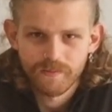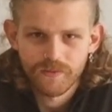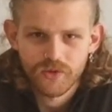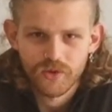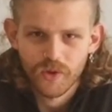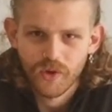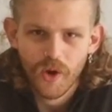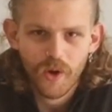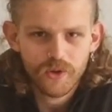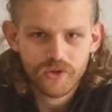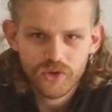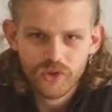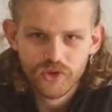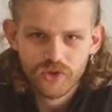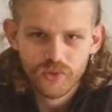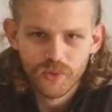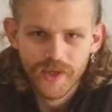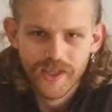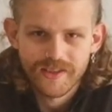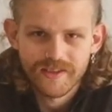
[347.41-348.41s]
So go onto your
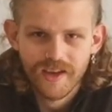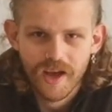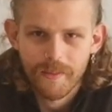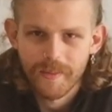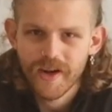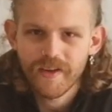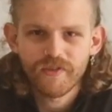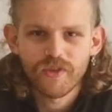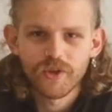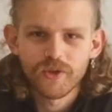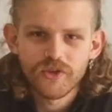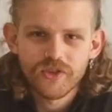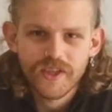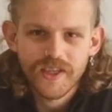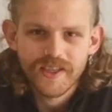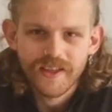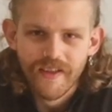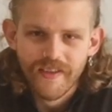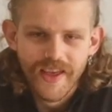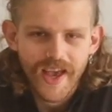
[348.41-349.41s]
screen time, and if you
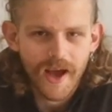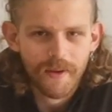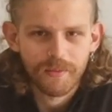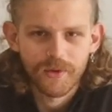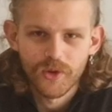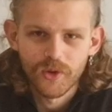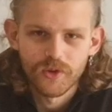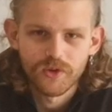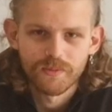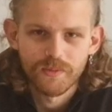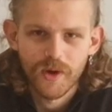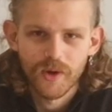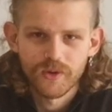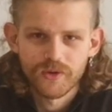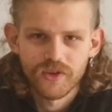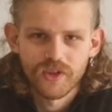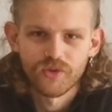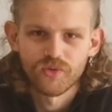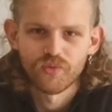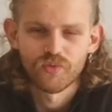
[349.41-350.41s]
see that the app you use
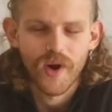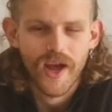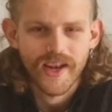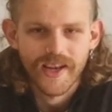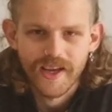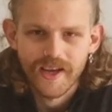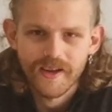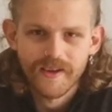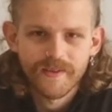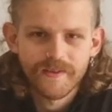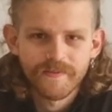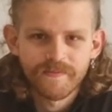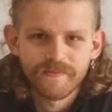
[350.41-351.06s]
most is Reddit,